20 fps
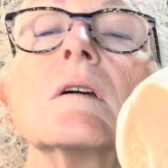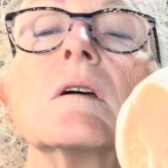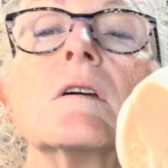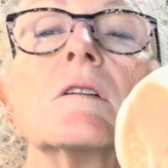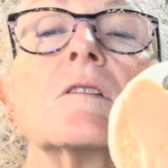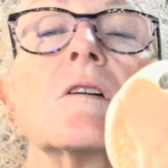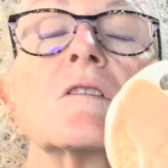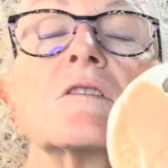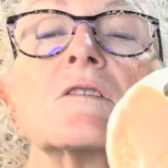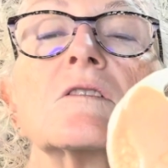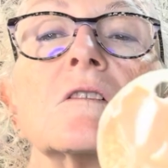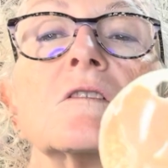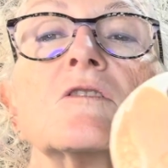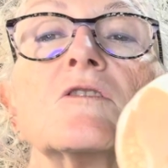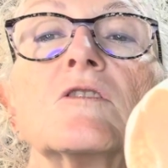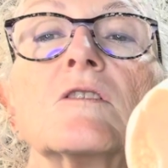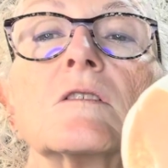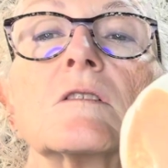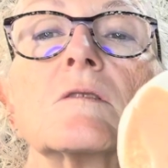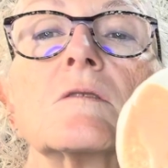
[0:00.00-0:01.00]
Dark Star is
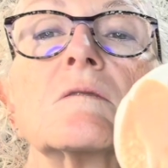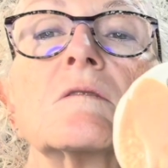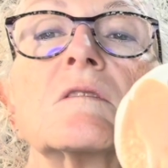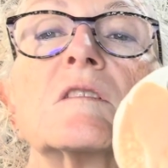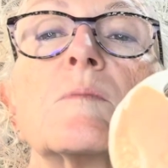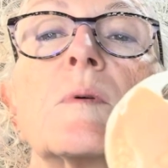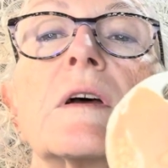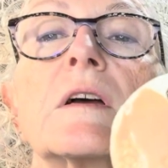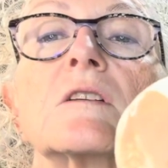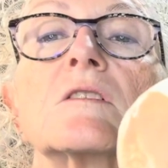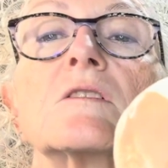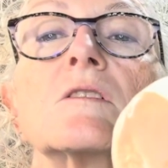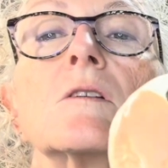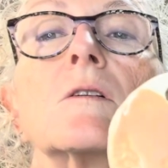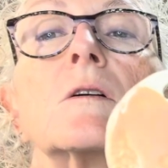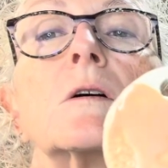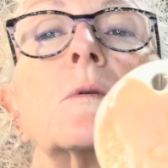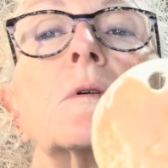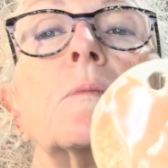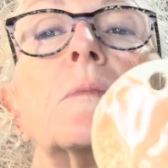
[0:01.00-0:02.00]
just specks, so
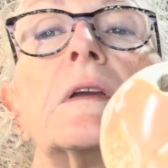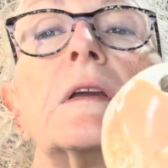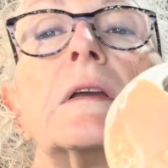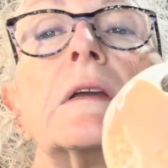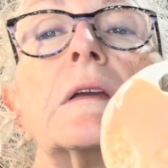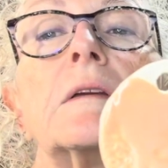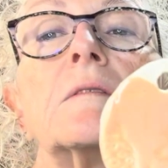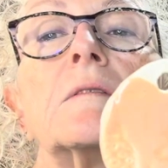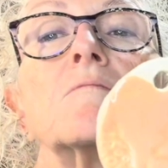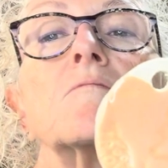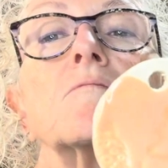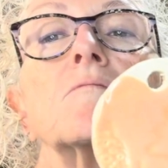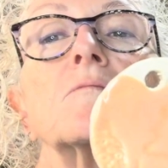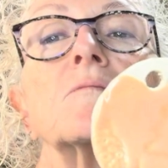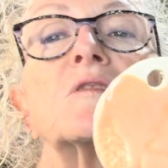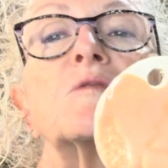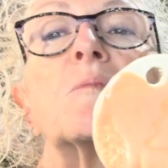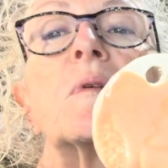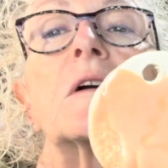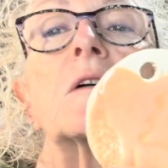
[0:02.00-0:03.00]
it would be
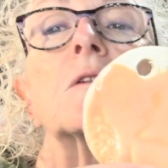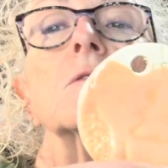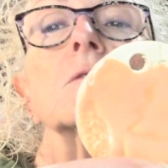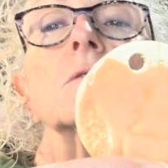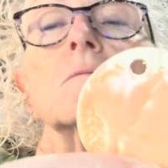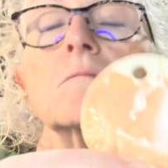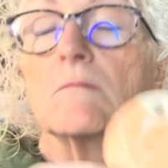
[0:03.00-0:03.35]
speckled.